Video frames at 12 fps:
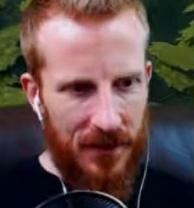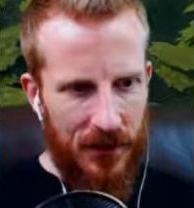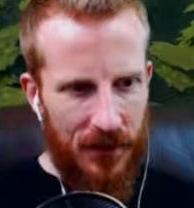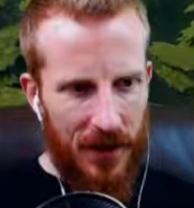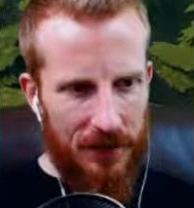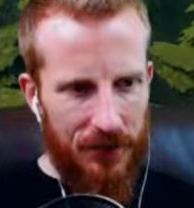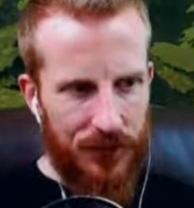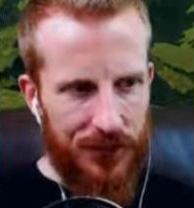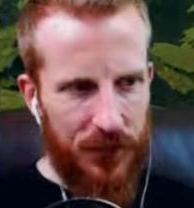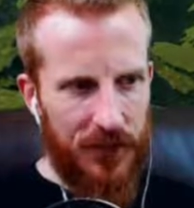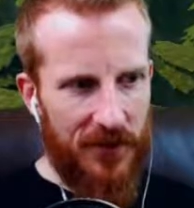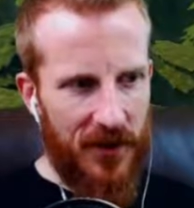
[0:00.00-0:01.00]
Okay,
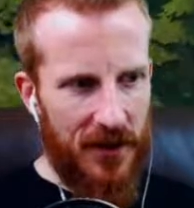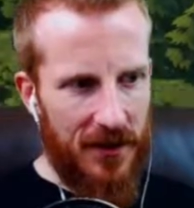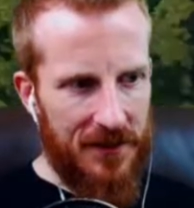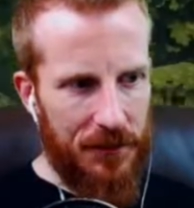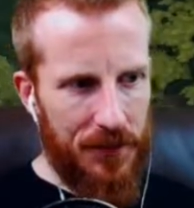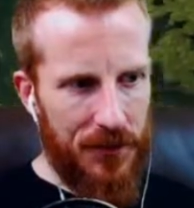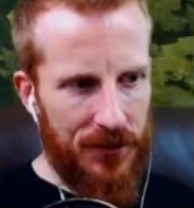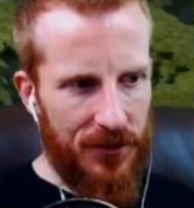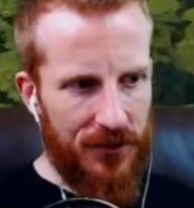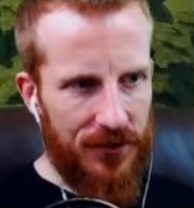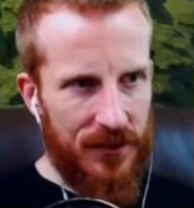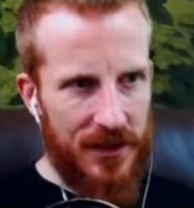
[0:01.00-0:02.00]
so we've got lots of
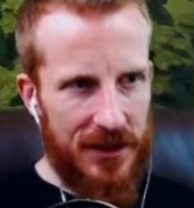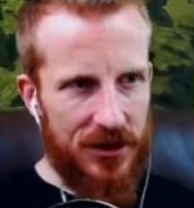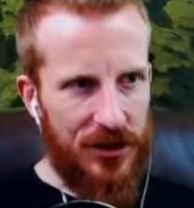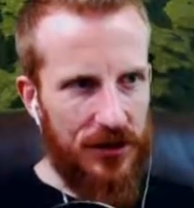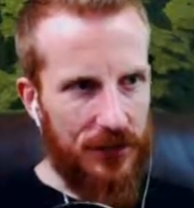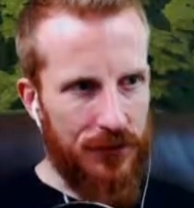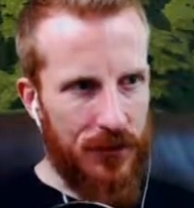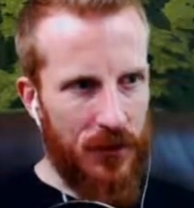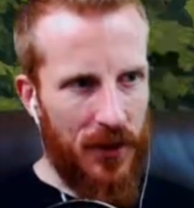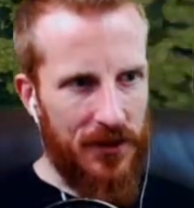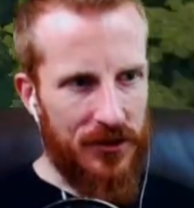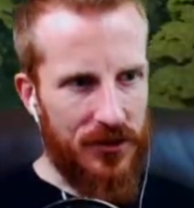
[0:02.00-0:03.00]
builders. Each of those
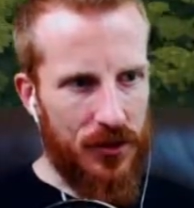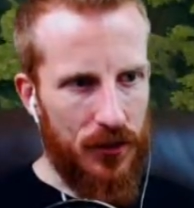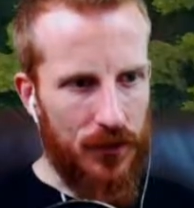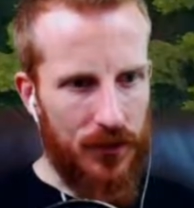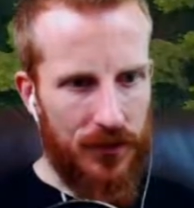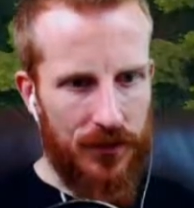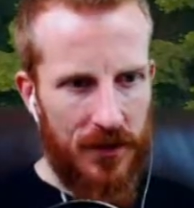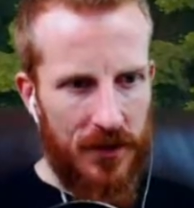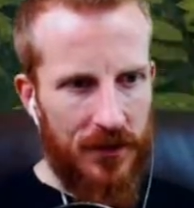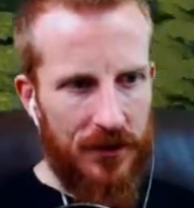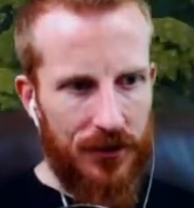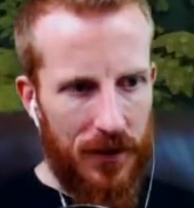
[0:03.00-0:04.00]
requires tools,
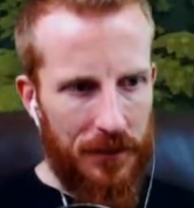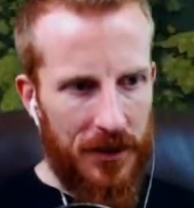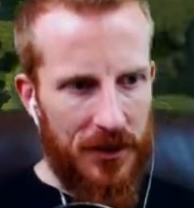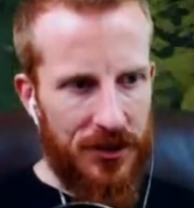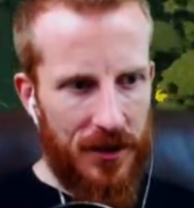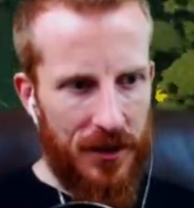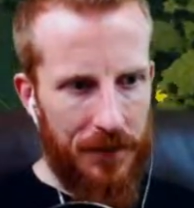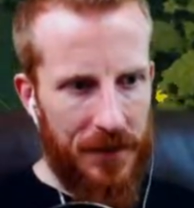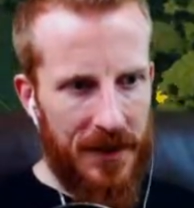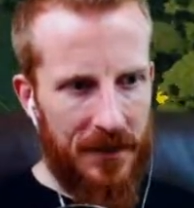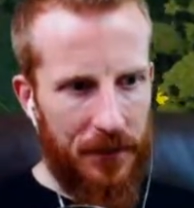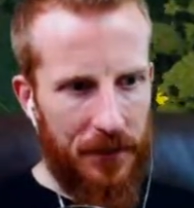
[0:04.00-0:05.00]
so I'm not sure how
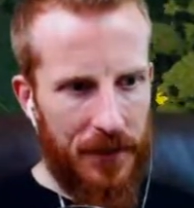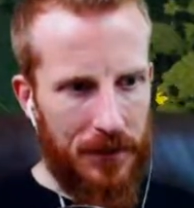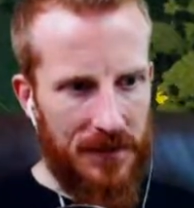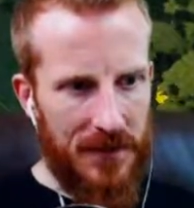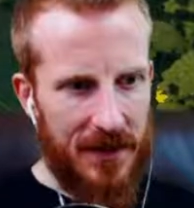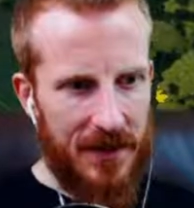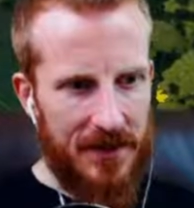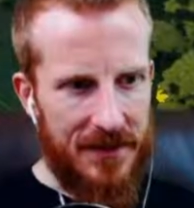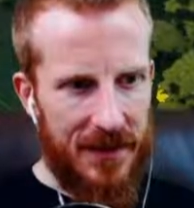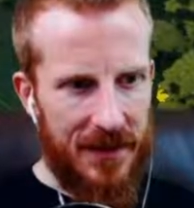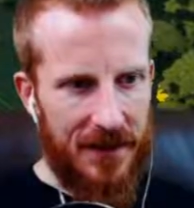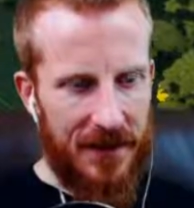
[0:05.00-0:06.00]
many they'll be able to get
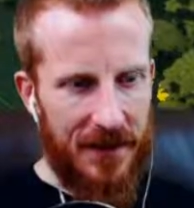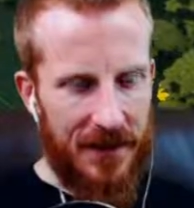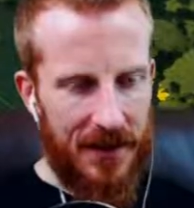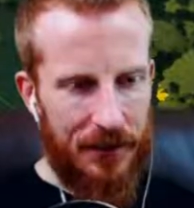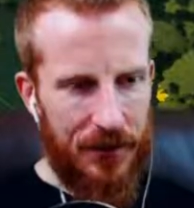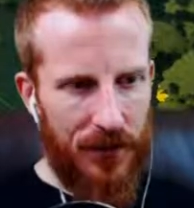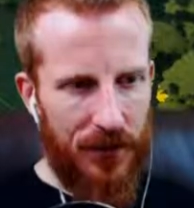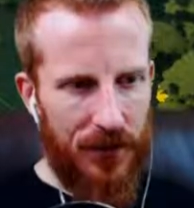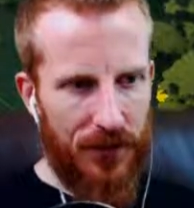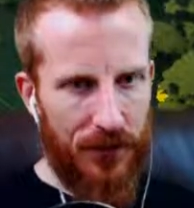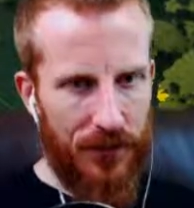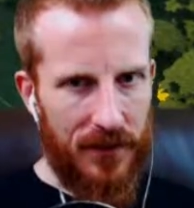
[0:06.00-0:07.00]
done. I'm going to build
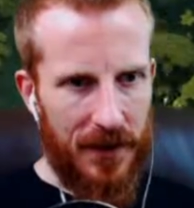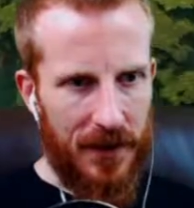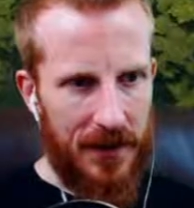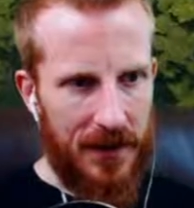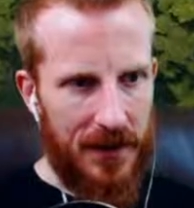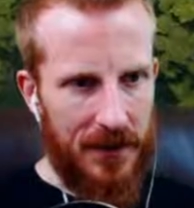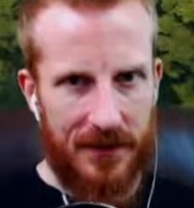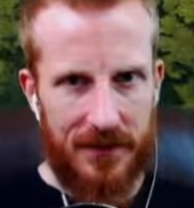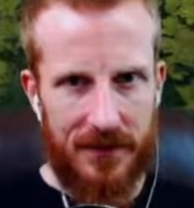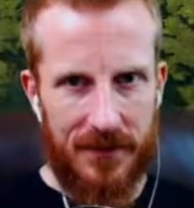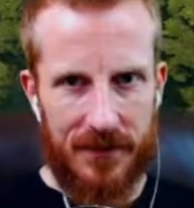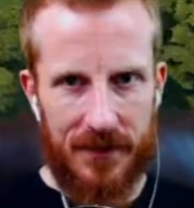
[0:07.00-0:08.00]
3, and
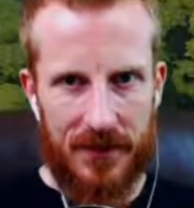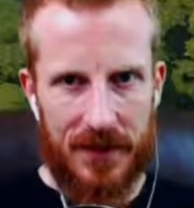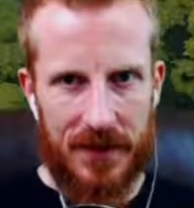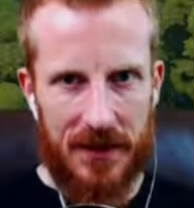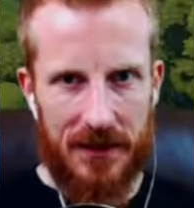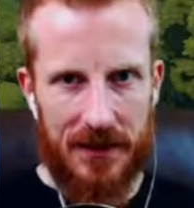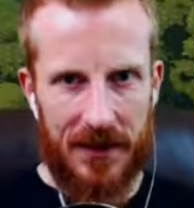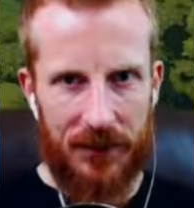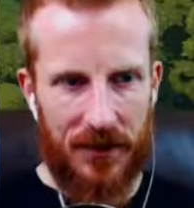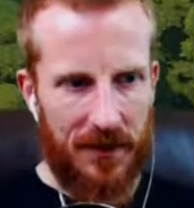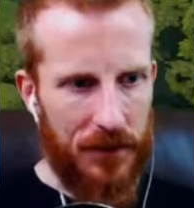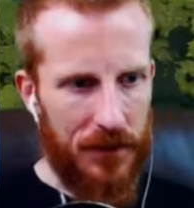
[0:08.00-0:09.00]
let's get
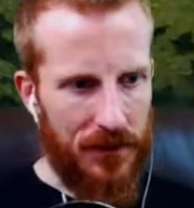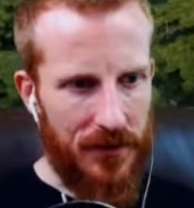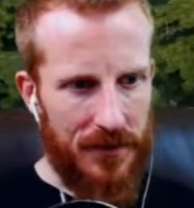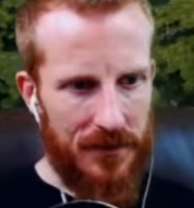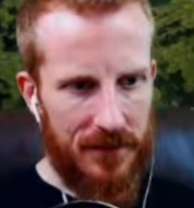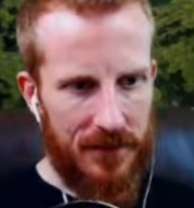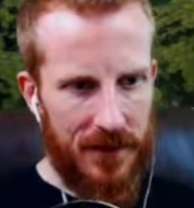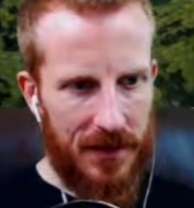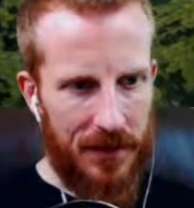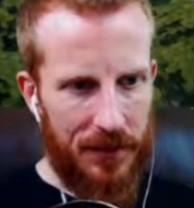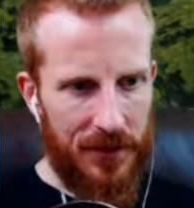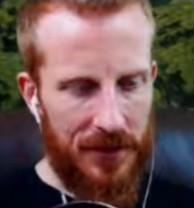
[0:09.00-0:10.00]
rid of the building
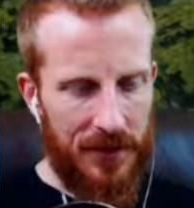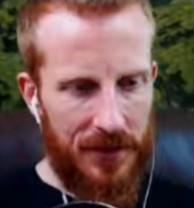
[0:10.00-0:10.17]
hammer.